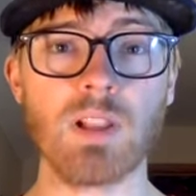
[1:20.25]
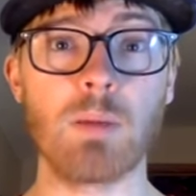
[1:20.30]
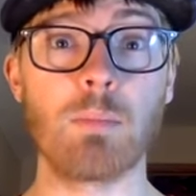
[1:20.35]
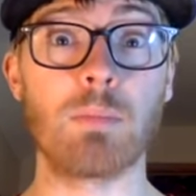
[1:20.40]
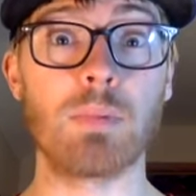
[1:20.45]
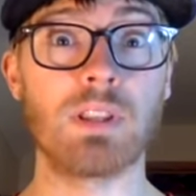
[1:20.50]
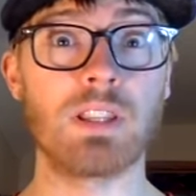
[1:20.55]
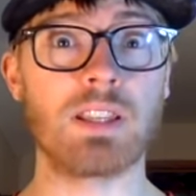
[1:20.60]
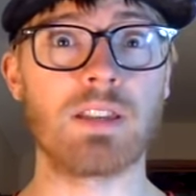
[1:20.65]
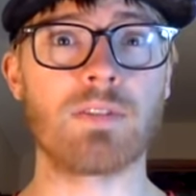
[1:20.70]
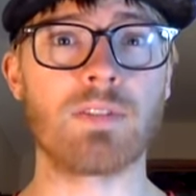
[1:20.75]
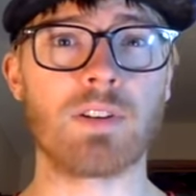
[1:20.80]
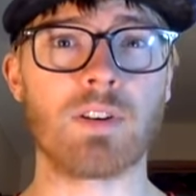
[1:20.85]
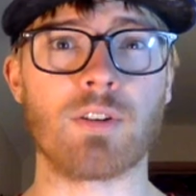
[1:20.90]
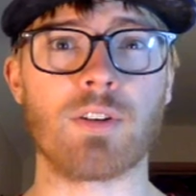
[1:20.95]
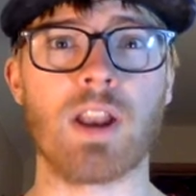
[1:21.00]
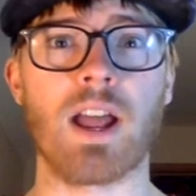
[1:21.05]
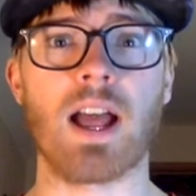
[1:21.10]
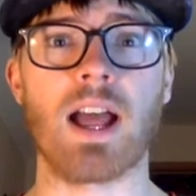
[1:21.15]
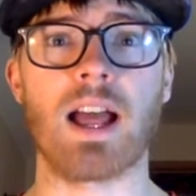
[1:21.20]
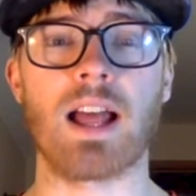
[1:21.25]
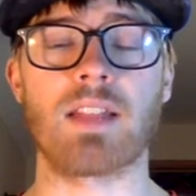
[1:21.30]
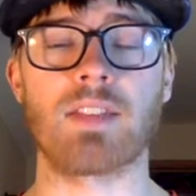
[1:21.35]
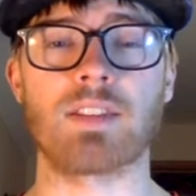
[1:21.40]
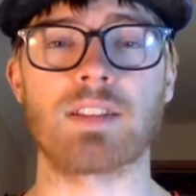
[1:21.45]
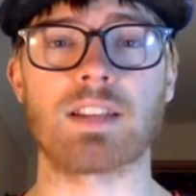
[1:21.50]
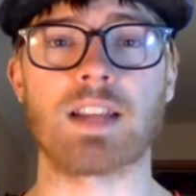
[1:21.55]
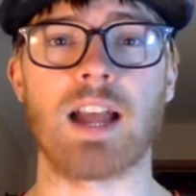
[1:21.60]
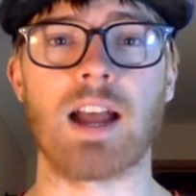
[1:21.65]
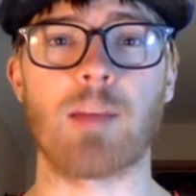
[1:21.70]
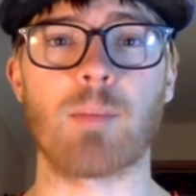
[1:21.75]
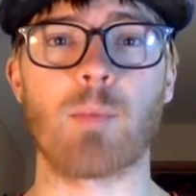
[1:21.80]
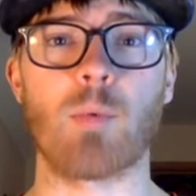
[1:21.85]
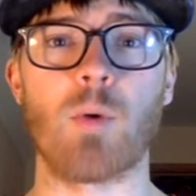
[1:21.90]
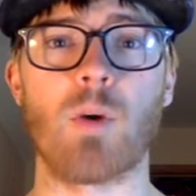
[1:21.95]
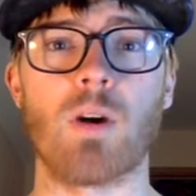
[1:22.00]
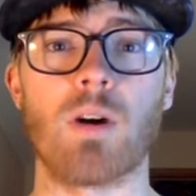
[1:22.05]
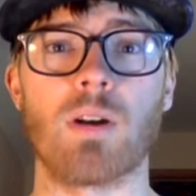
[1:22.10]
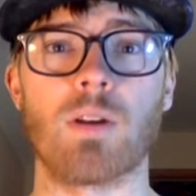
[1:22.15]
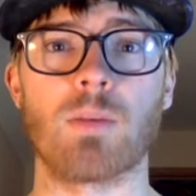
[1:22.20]
believe it or not, the top
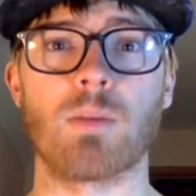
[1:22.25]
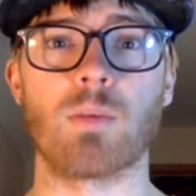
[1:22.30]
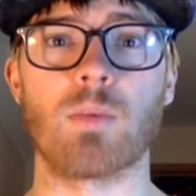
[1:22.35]
one